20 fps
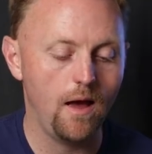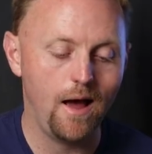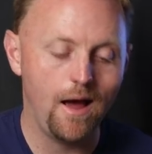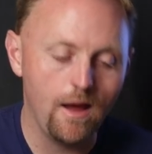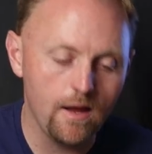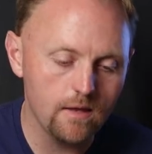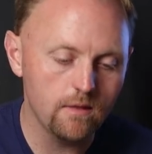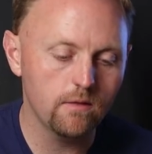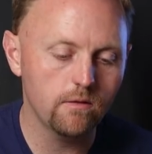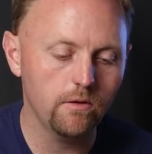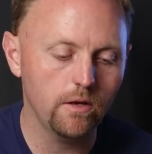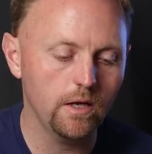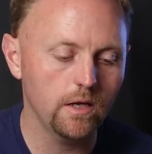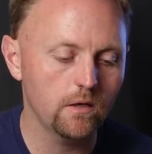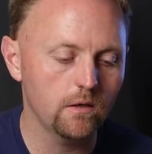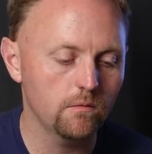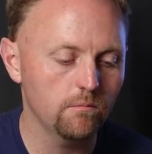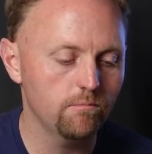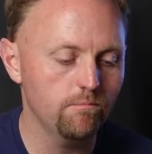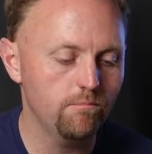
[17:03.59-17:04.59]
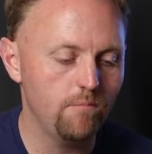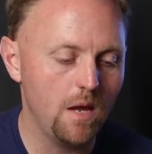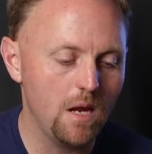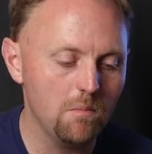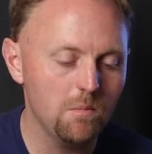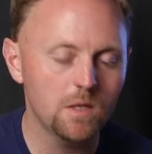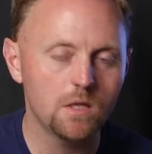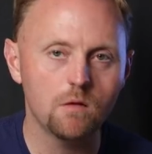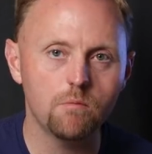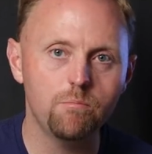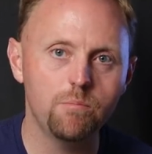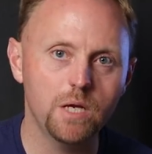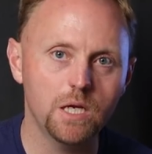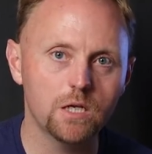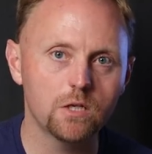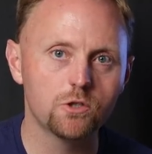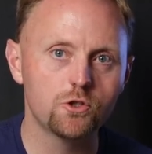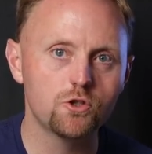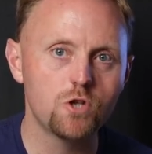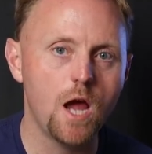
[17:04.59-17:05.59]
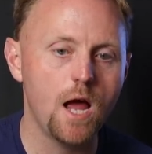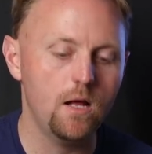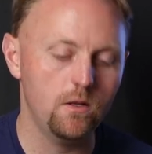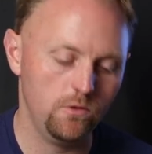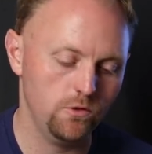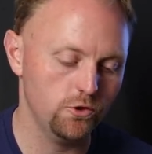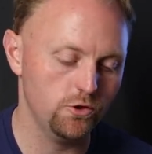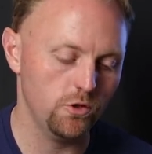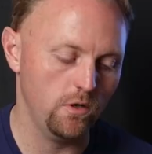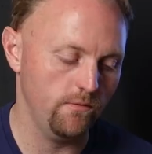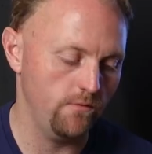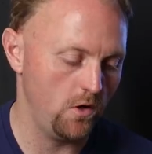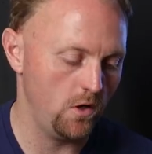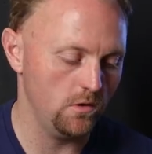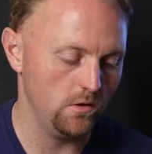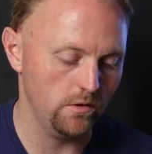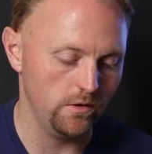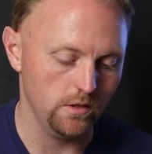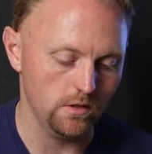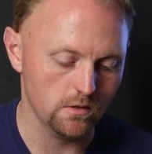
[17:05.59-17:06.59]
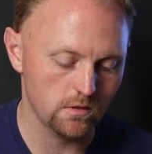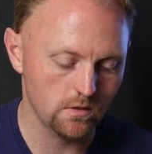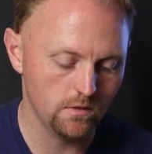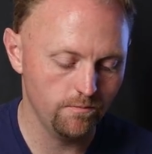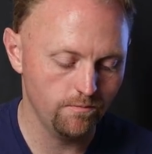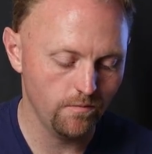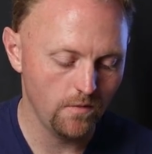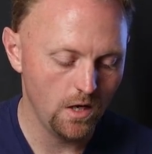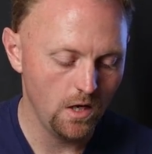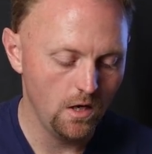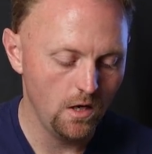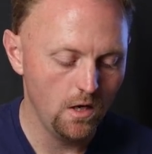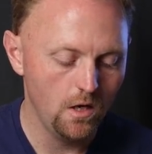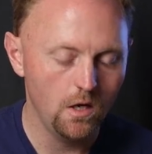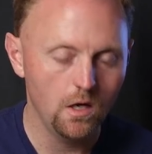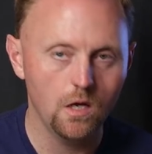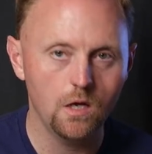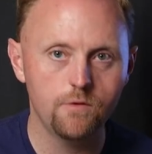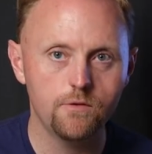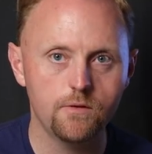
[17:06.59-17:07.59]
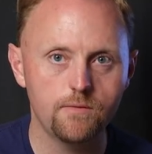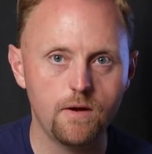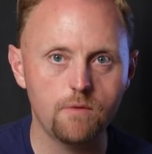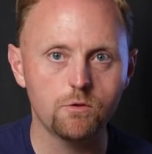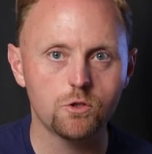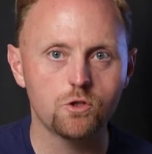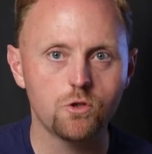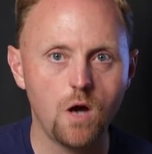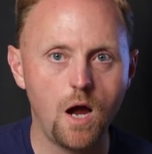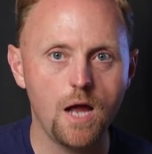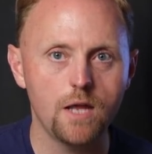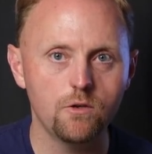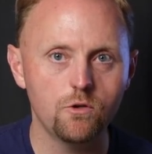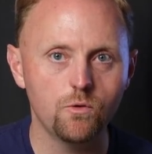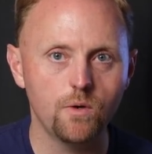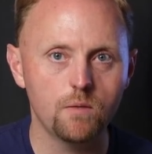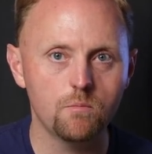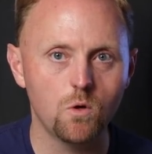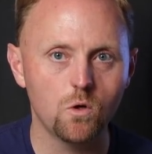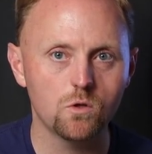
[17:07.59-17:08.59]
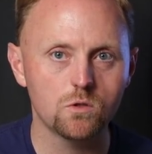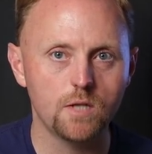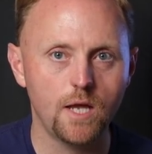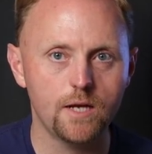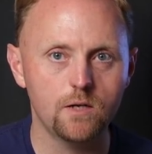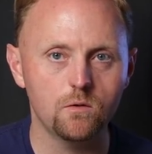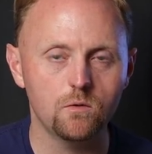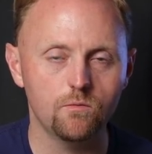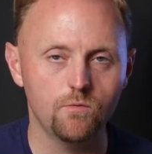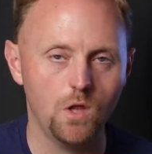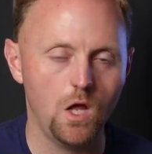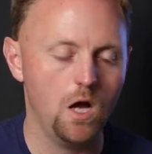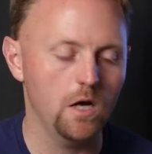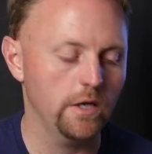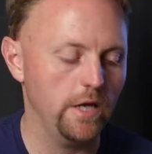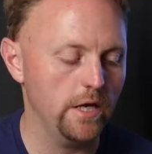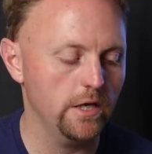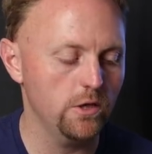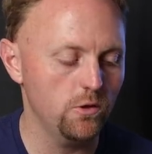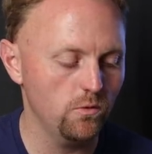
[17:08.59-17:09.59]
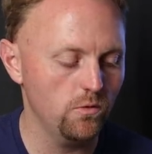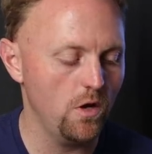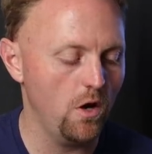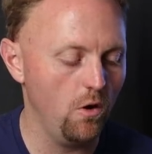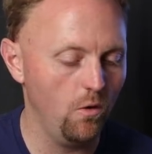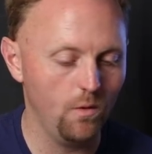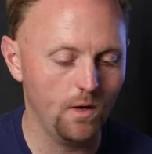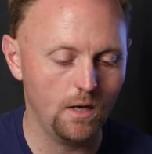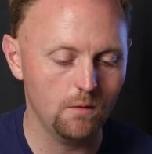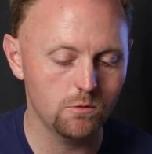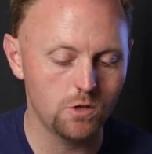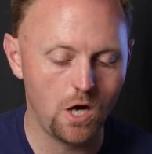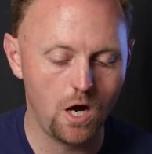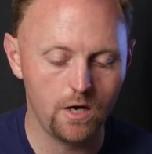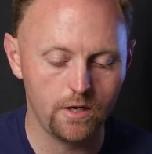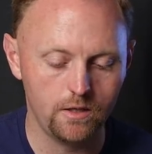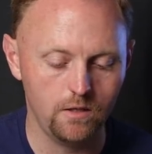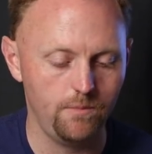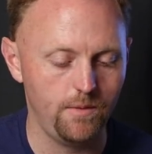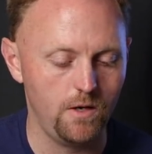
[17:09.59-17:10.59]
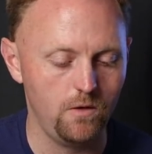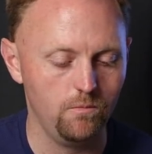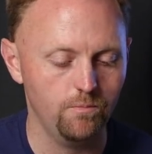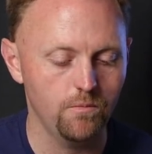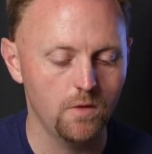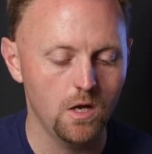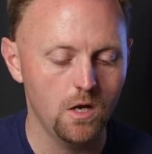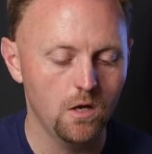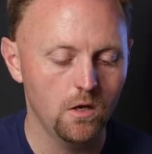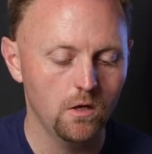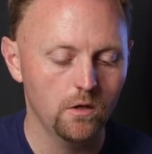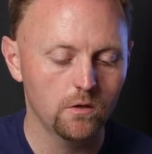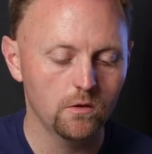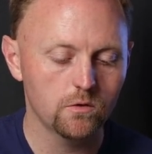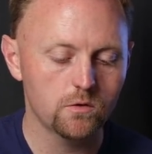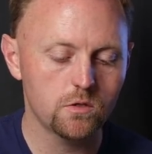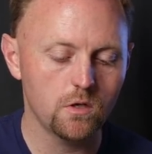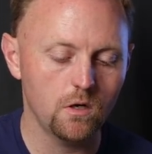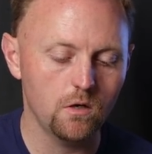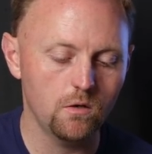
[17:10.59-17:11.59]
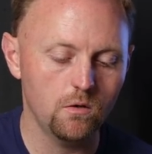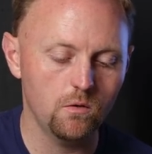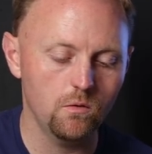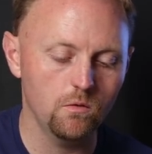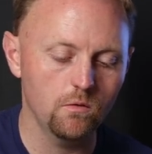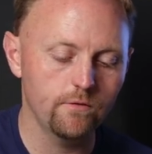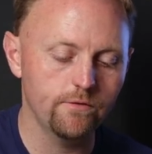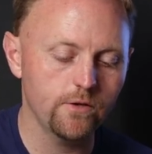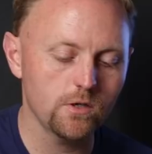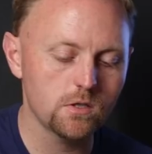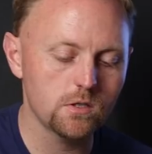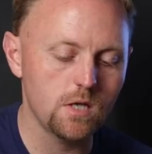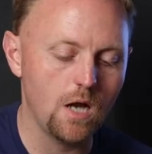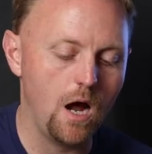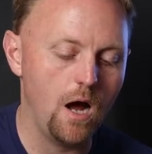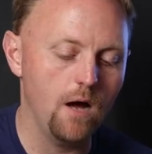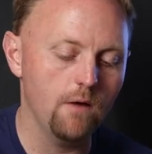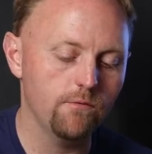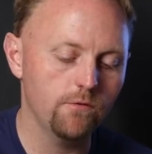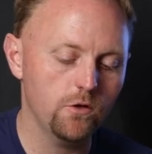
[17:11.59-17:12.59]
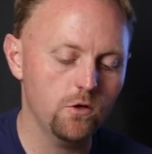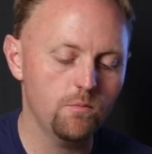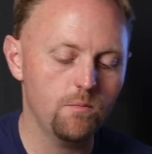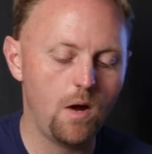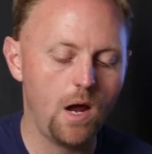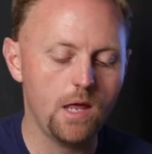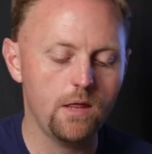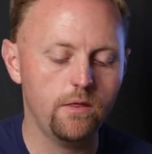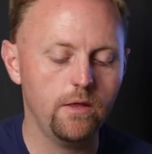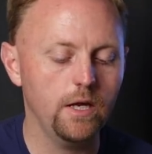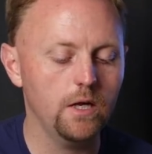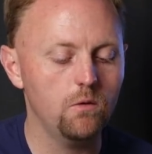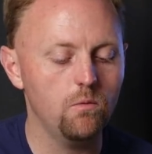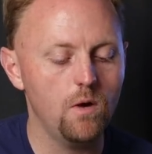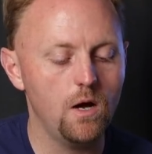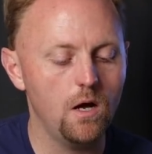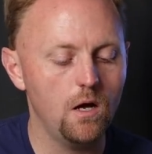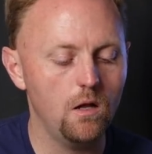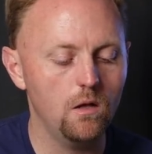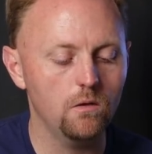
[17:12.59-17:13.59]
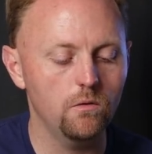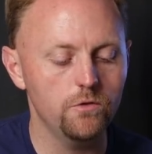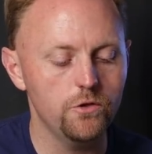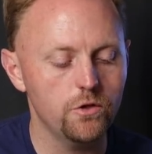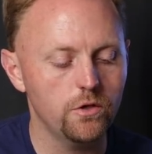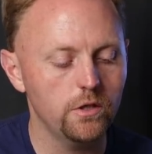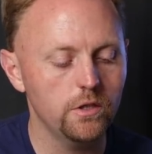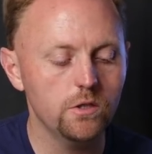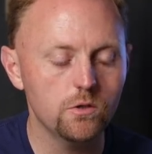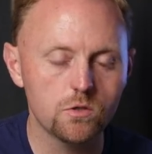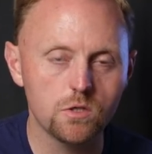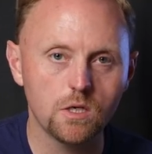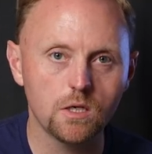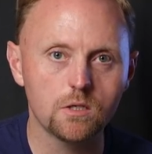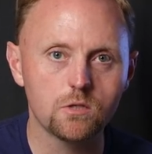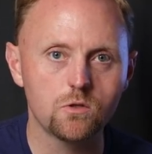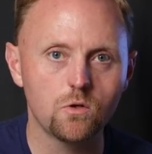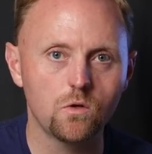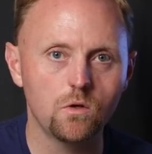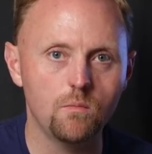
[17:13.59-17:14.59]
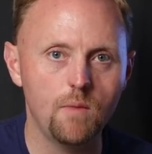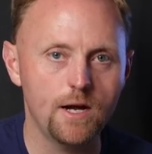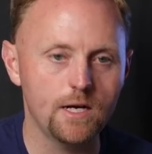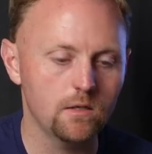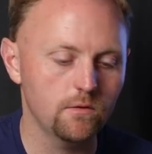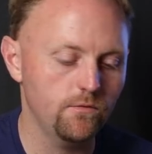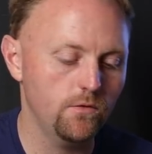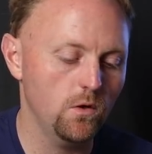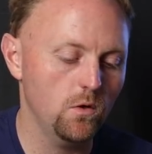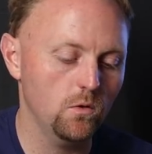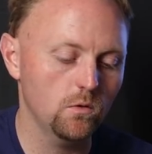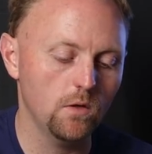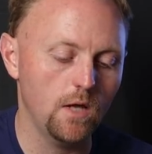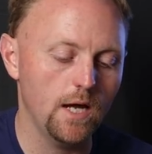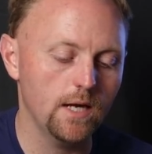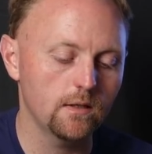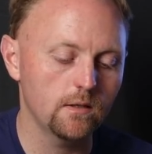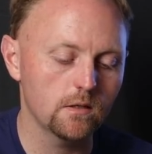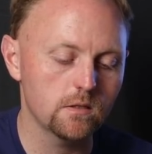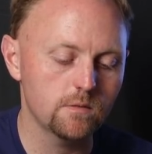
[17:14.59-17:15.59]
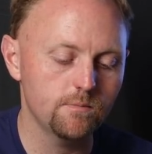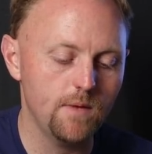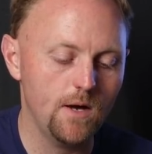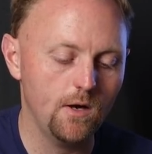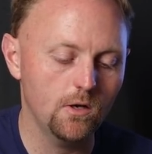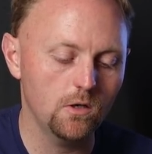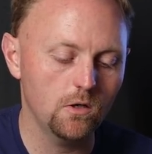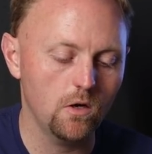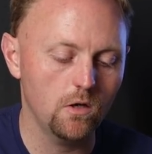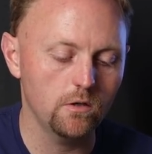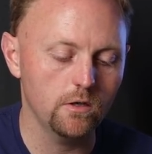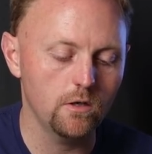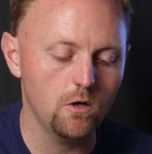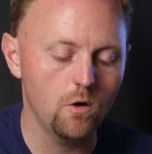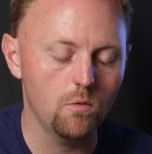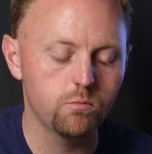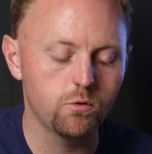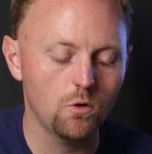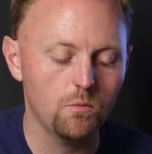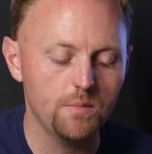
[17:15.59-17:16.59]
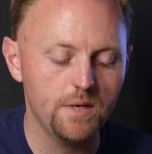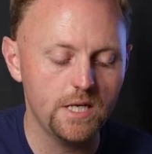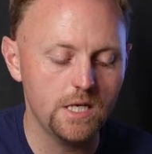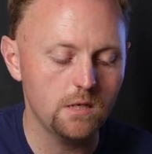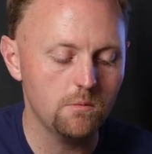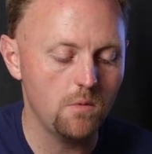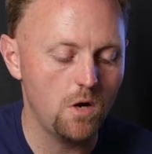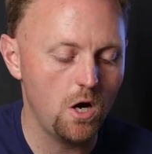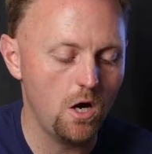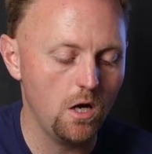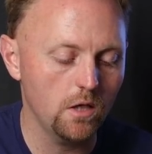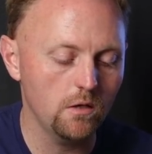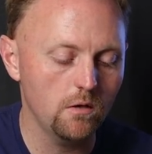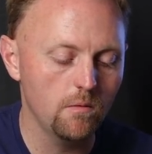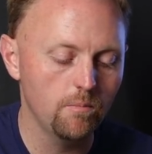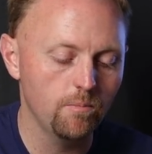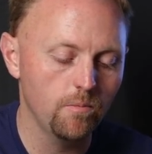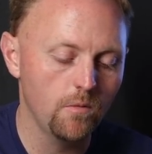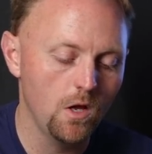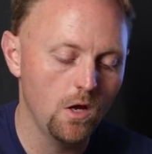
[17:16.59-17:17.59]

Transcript: I think, maybe the biggest challenge of all of this. If you've ever tried doing motorcycle vlogging, you know what I'm talking about. So first off, you might think, well, you can use an external microphone like that's mounted on a GoPro Media Mod